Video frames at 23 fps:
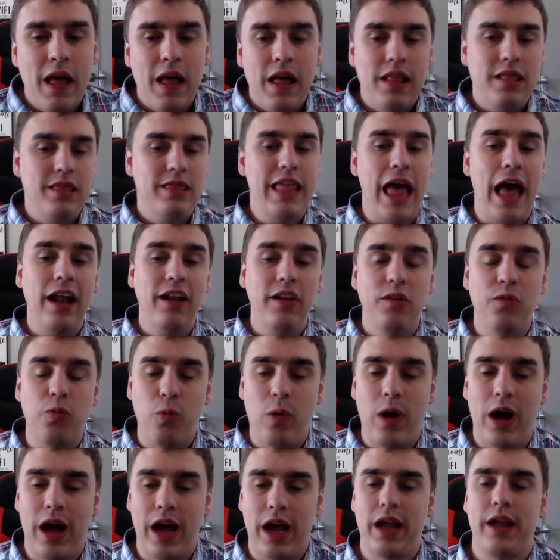That is
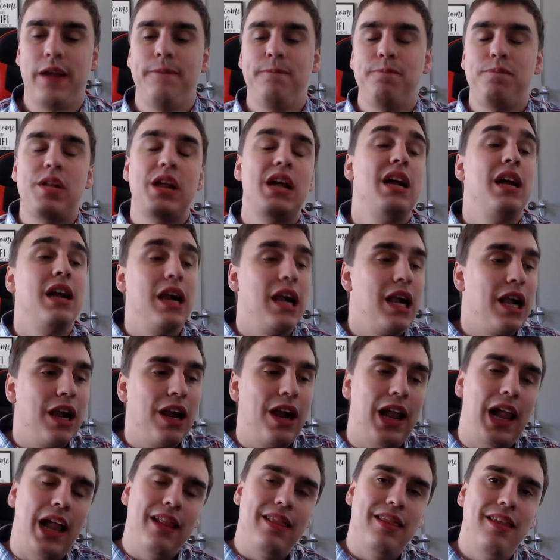why
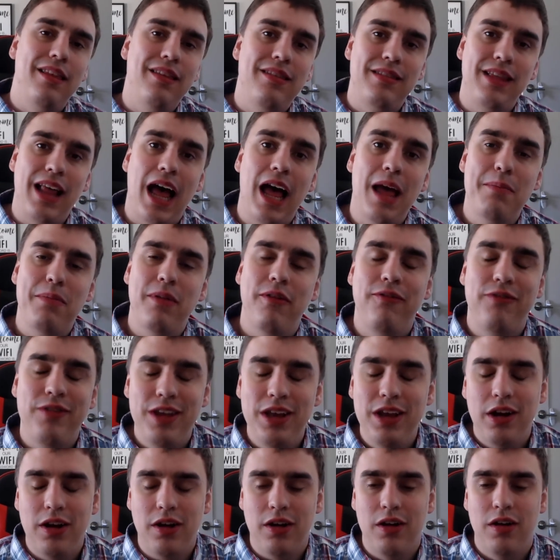at this time of
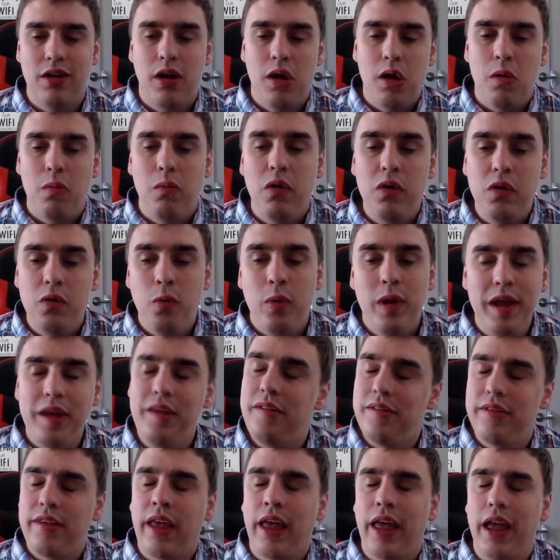year, when we
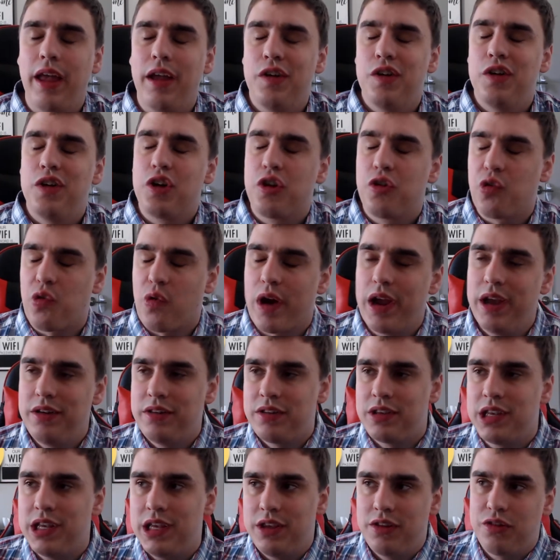say Christ
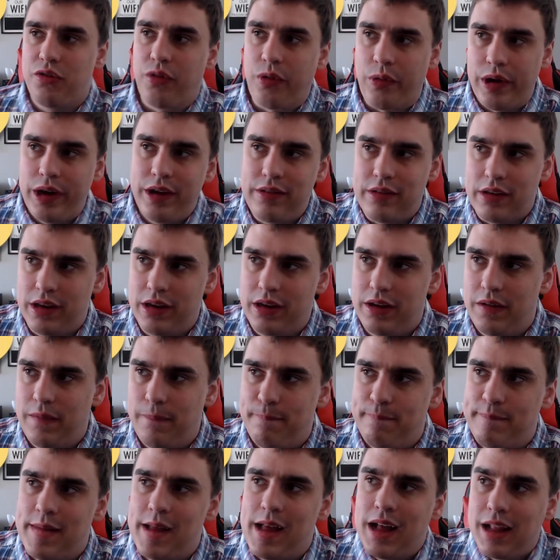is risen,
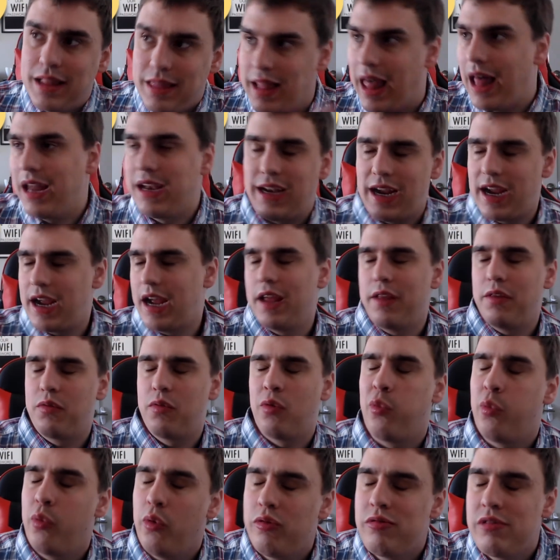a lot of times
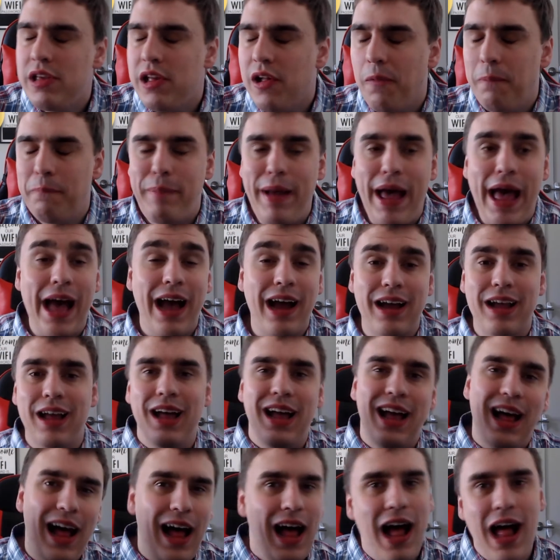we'll yell back,
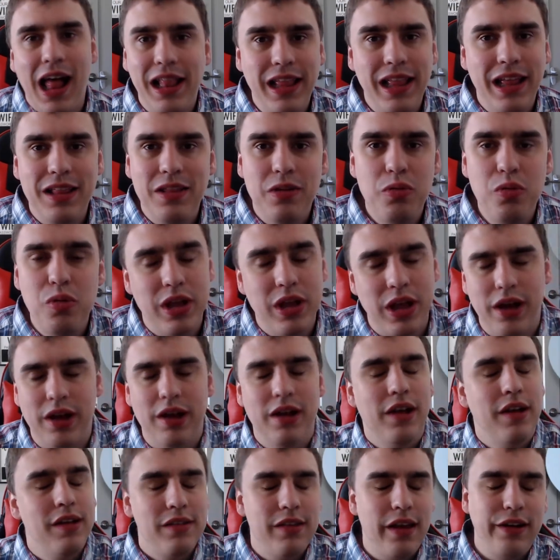Alleluia.
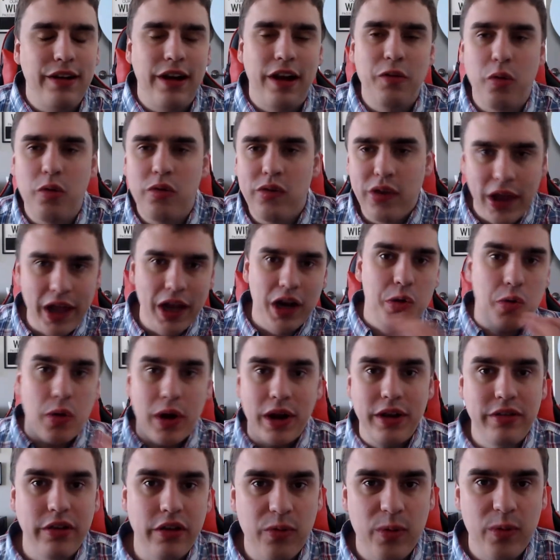Sometimes we'll say,
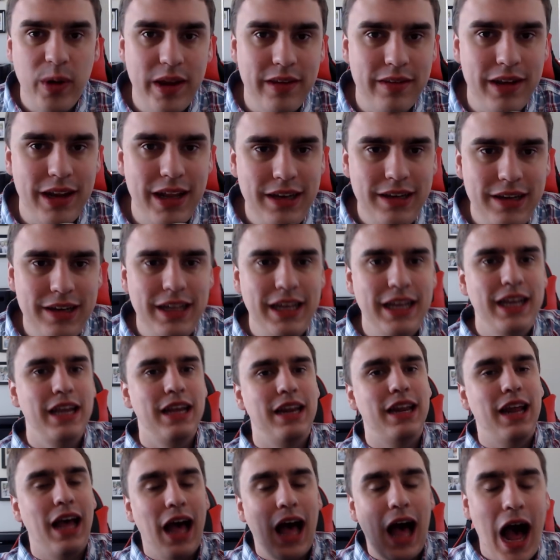Christ is risen indeed.
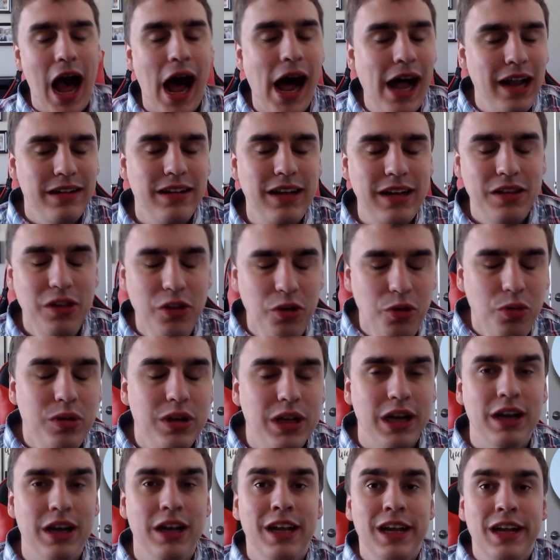Alleluia.